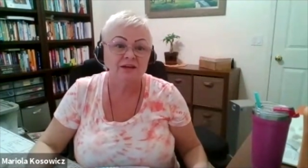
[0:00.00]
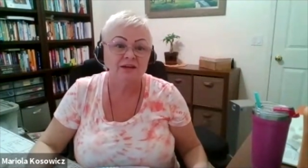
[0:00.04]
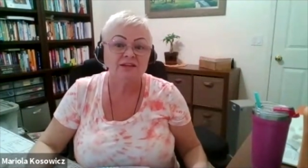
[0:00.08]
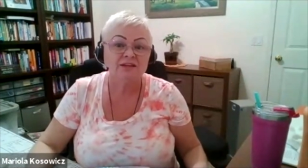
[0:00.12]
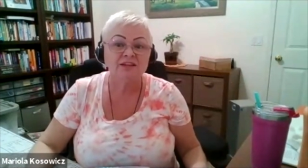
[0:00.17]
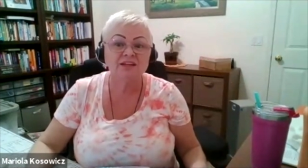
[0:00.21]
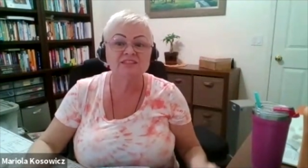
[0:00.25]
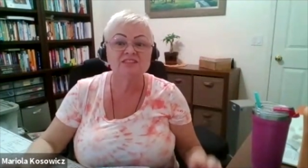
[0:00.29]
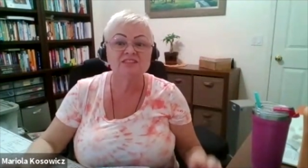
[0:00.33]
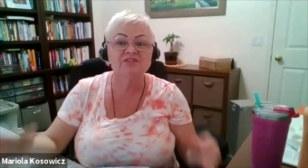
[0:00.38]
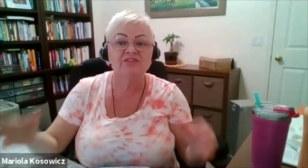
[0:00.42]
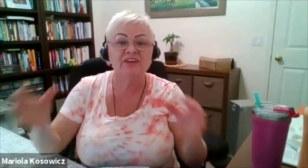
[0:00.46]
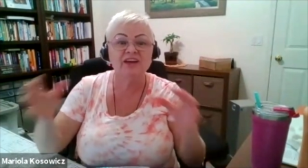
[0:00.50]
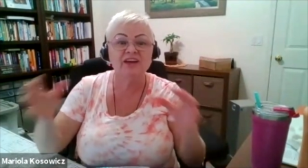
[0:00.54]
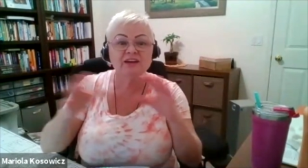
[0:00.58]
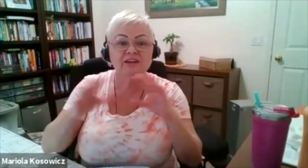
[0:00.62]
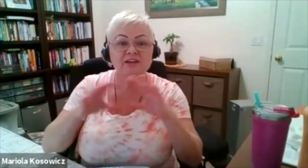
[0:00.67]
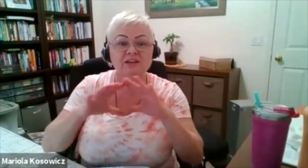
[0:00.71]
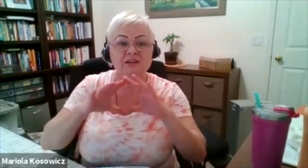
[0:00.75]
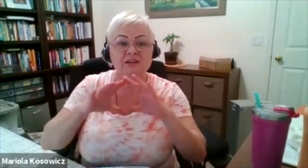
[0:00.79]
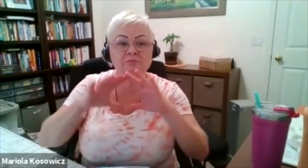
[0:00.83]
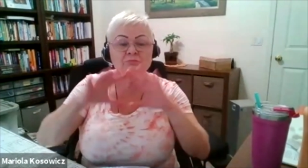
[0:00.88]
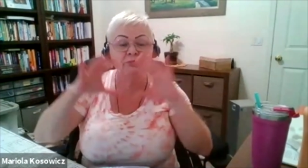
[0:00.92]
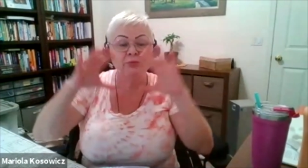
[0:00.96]
That's
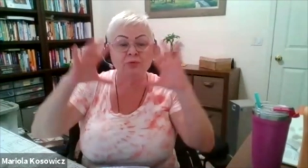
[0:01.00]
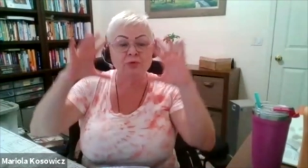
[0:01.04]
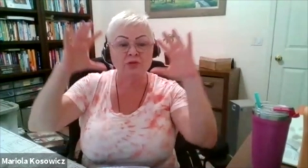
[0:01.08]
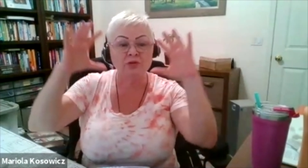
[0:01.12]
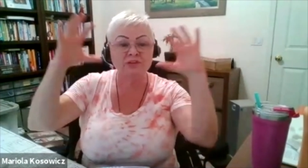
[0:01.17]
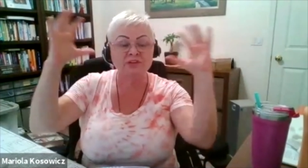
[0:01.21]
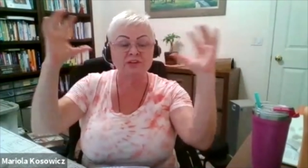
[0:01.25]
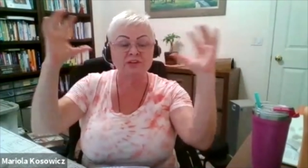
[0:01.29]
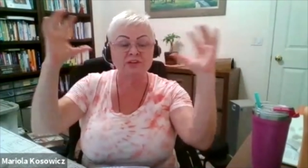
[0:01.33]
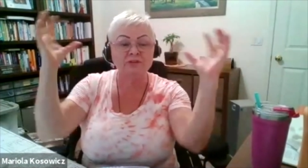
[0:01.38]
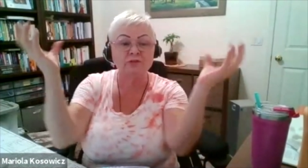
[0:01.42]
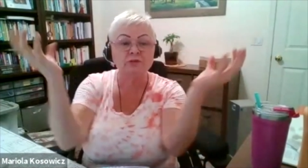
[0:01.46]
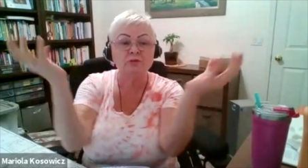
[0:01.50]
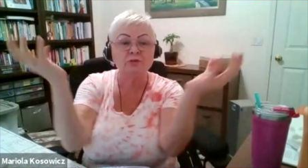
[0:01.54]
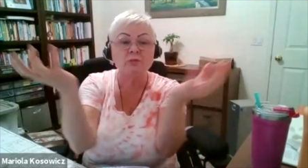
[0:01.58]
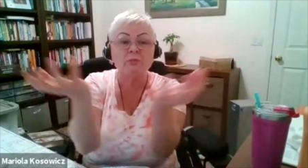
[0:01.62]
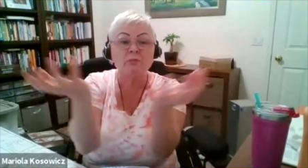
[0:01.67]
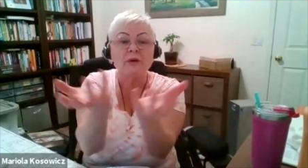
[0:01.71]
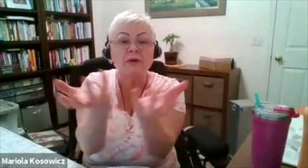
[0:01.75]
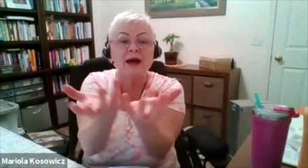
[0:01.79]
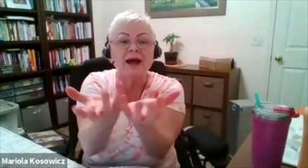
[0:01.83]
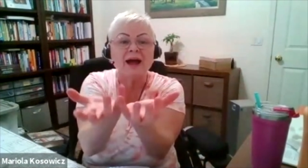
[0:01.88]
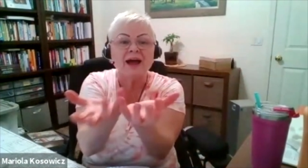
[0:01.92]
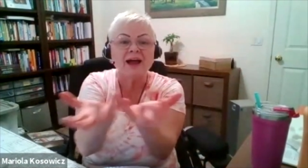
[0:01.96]
very important to
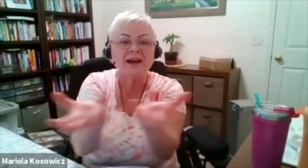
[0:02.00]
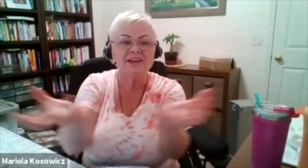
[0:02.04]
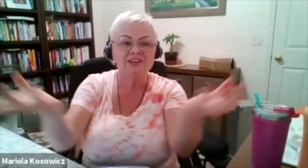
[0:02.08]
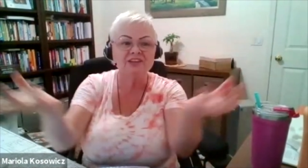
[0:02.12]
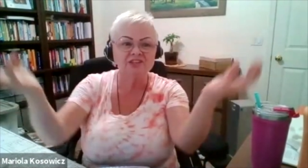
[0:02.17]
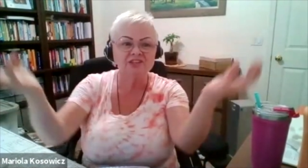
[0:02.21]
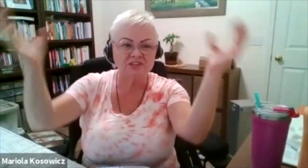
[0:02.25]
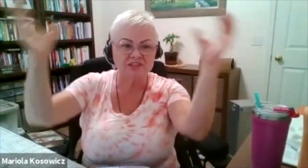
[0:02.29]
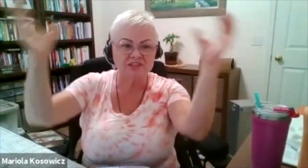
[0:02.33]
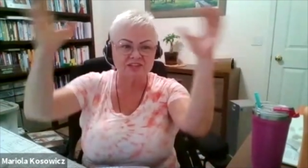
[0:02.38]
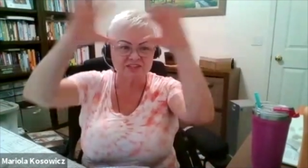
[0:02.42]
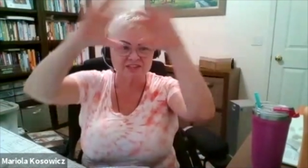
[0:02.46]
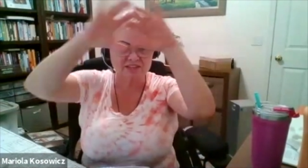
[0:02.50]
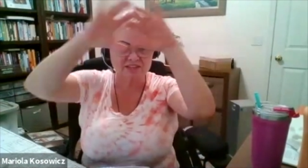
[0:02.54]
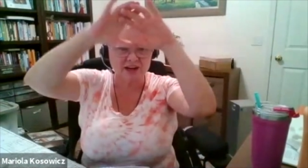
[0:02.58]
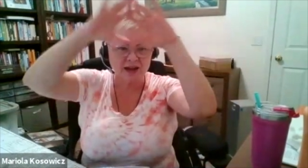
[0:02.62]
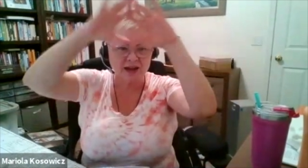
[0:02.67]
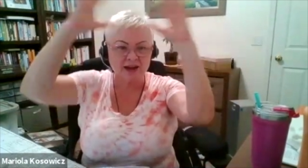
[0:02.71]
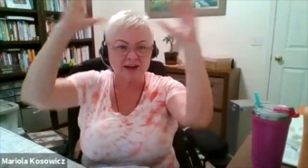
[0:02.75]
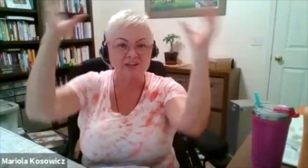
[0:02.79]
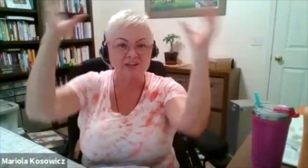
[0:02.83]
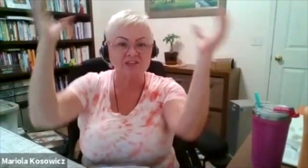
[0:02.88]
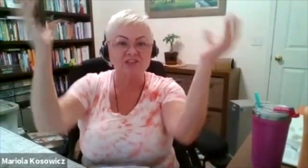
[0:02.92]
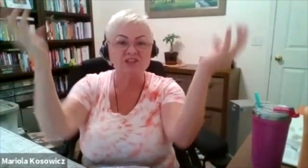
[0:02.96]
polish the
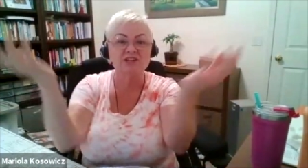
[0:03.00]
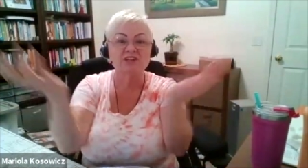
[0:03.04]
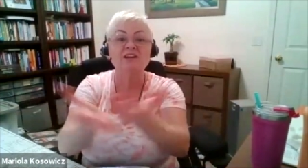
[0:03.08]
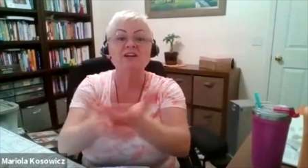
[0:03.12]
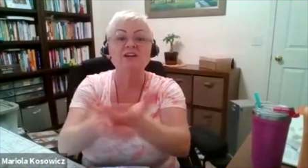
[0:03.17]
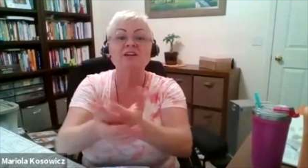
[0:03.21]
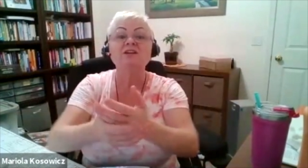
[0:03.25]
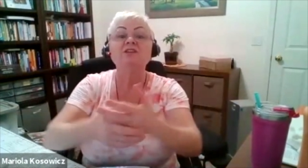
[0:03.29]
structure